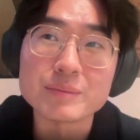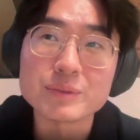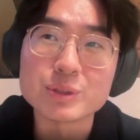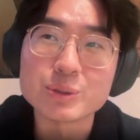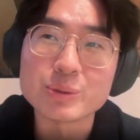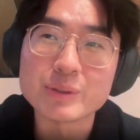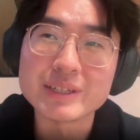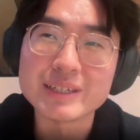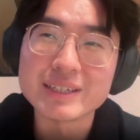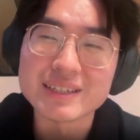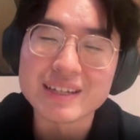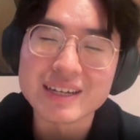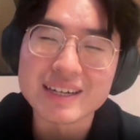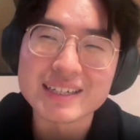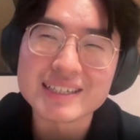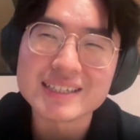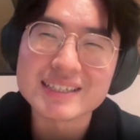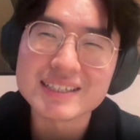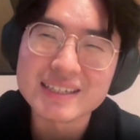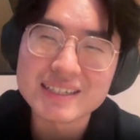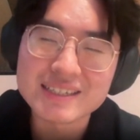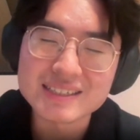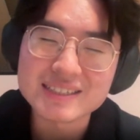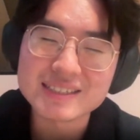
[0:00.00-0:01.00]
doing like
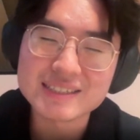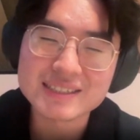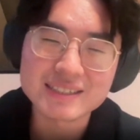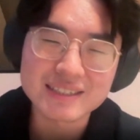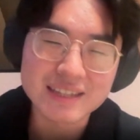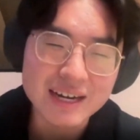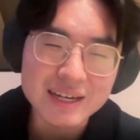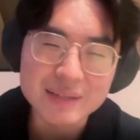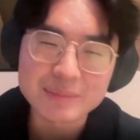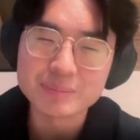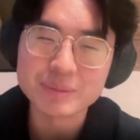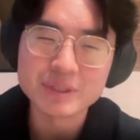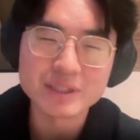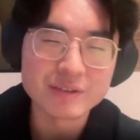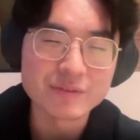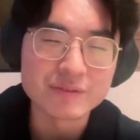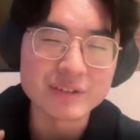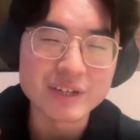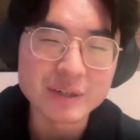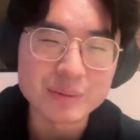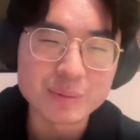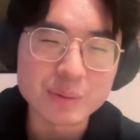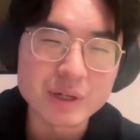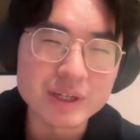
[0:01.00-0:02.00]
a slight bit of
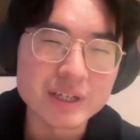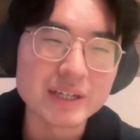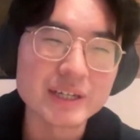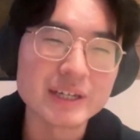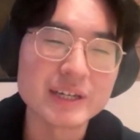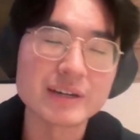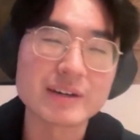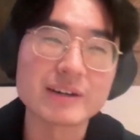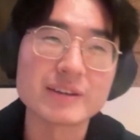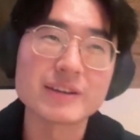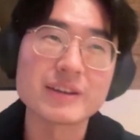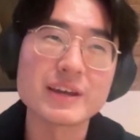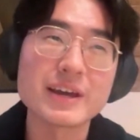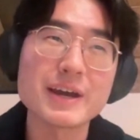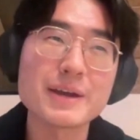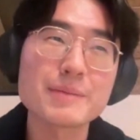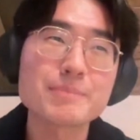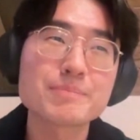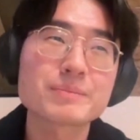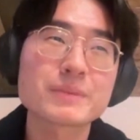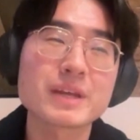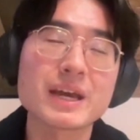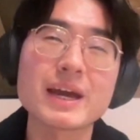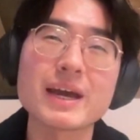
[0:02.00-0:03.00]
networking here and
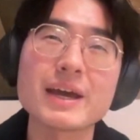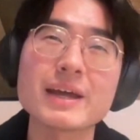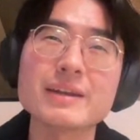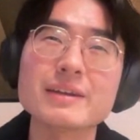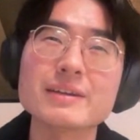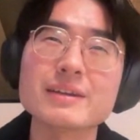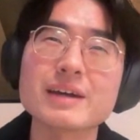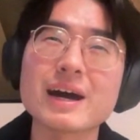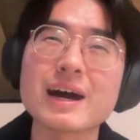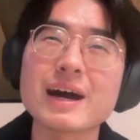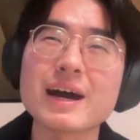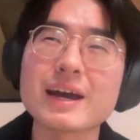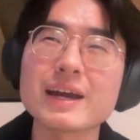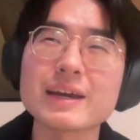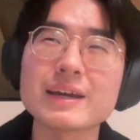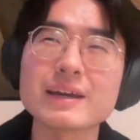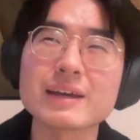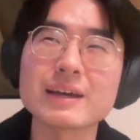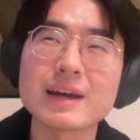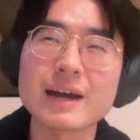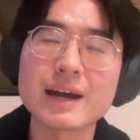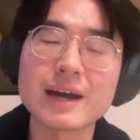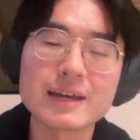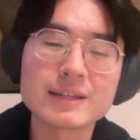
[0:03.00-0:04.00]
there. And
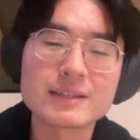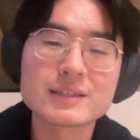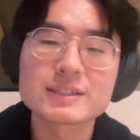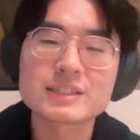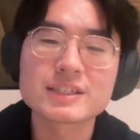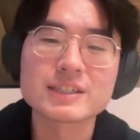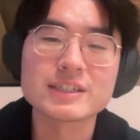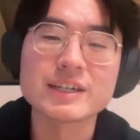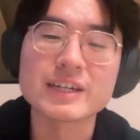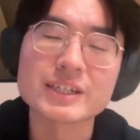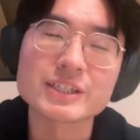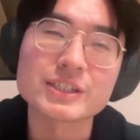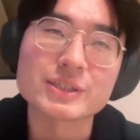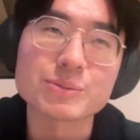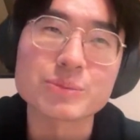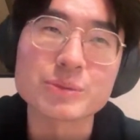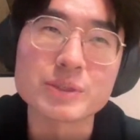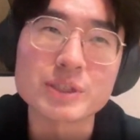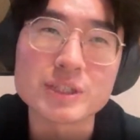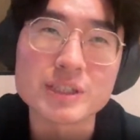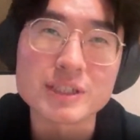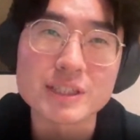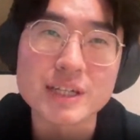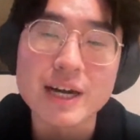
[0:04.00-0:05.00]
I had this connection
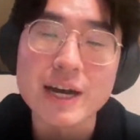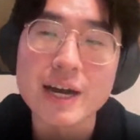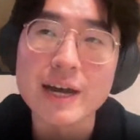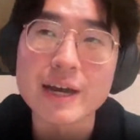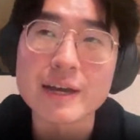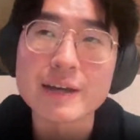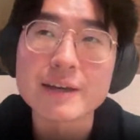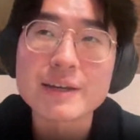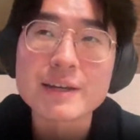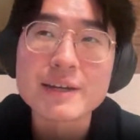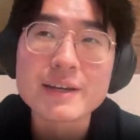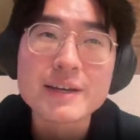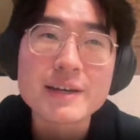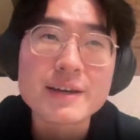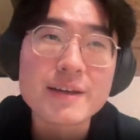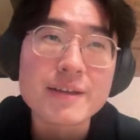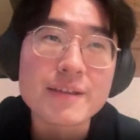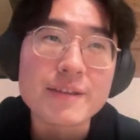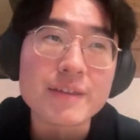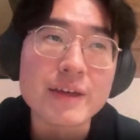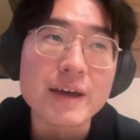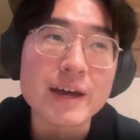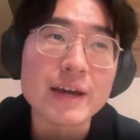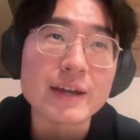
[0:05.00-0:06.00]
with this guy
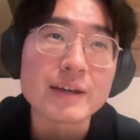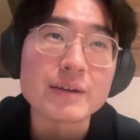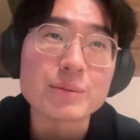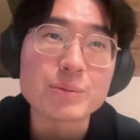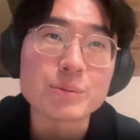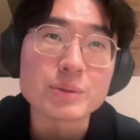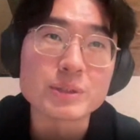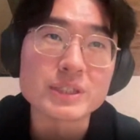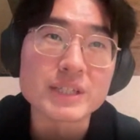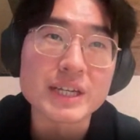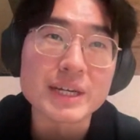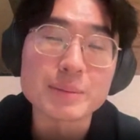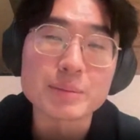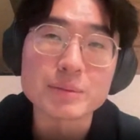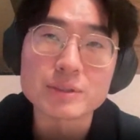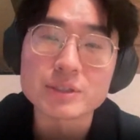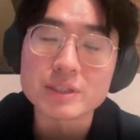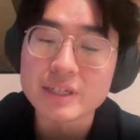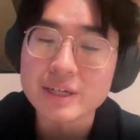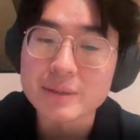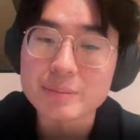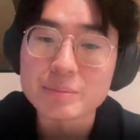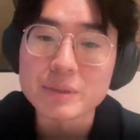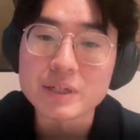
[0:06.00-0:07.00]
that was able
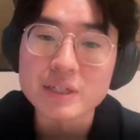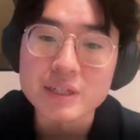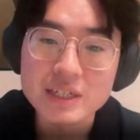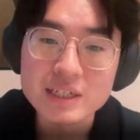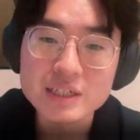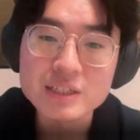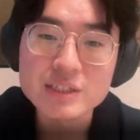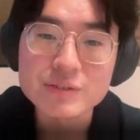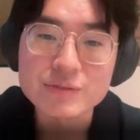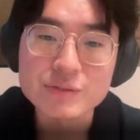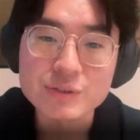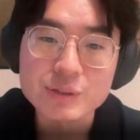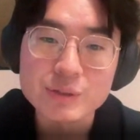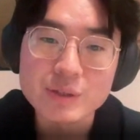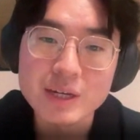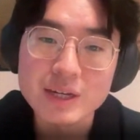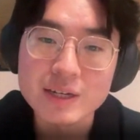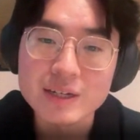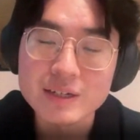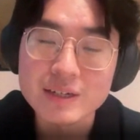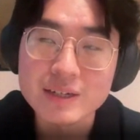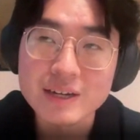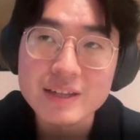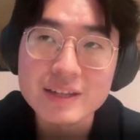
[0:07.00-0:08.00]
to get me an interview
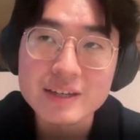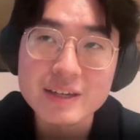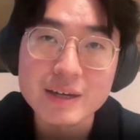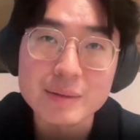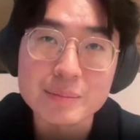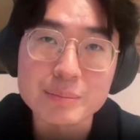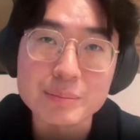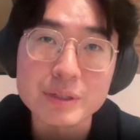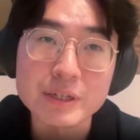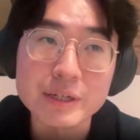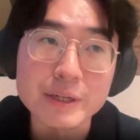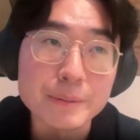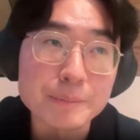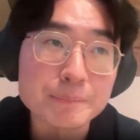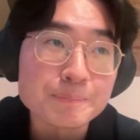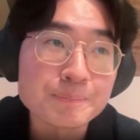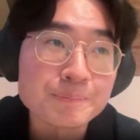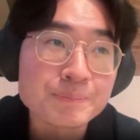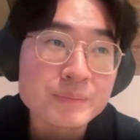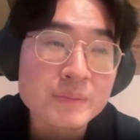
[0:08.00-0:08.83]
at another company.